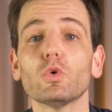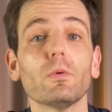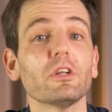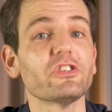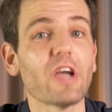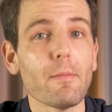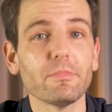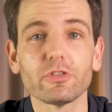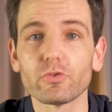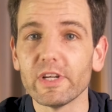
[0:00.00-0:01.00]
who want to
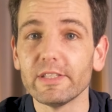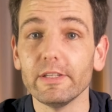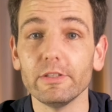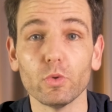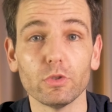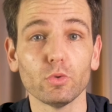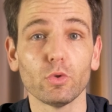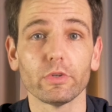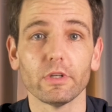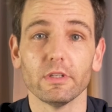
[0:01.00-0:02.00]
jump straight into the
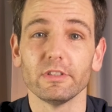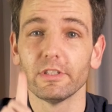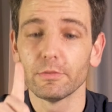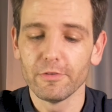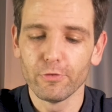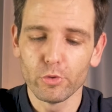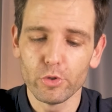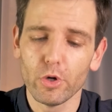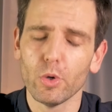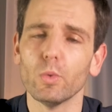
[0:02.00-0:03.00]
tutorial, just before
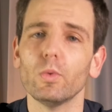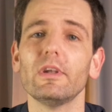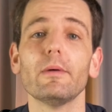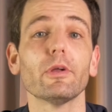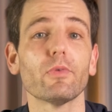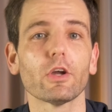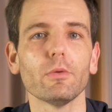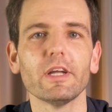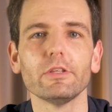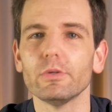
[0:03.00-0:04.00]
you go, let me
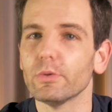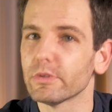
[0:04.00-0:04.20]
recommend you,